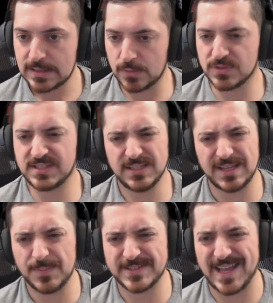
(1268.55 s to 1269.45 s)
there were
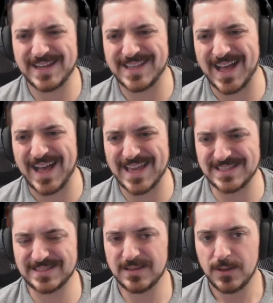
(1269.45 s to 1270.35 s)
still upside
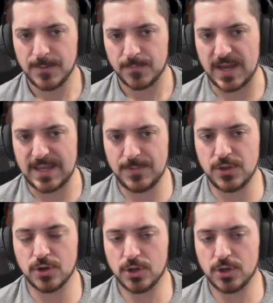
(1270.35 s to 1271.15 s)
guys, right?